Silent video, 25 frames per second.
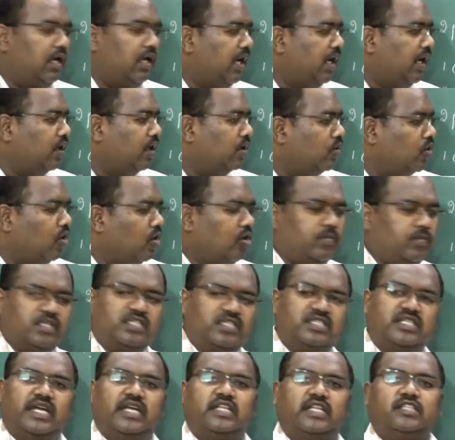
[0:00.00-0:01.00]
and chroma
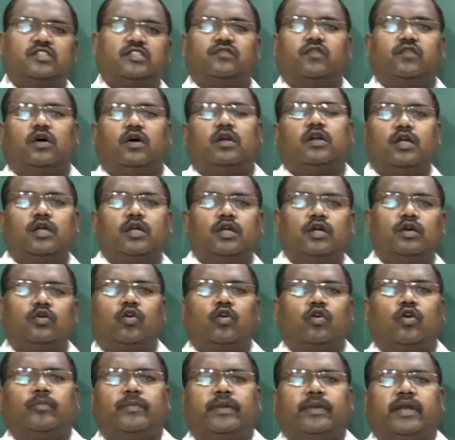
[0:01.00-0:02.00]
stands for
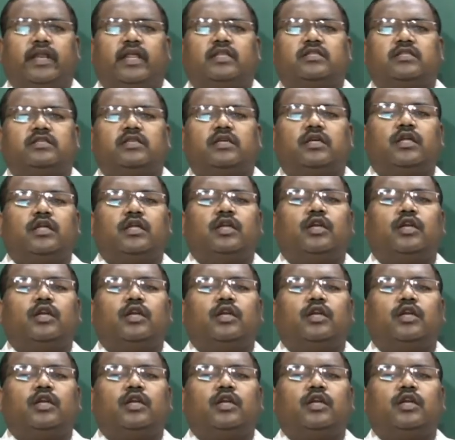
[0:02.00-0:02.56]
chrominance.